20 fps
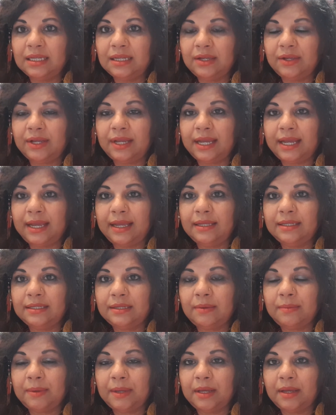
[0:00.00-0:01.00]
okay,
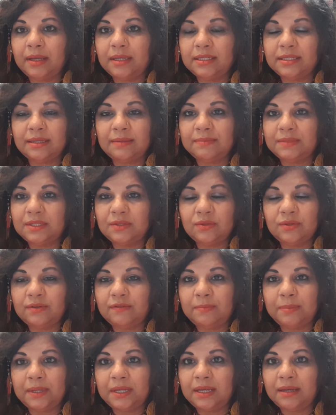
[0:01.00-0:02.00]
so some sort
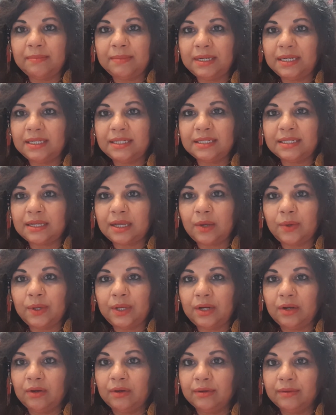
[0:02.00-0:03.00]
of permanence
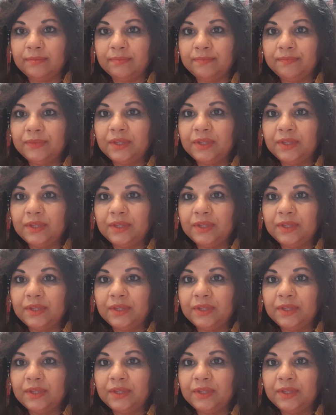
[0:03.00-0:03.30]
going on.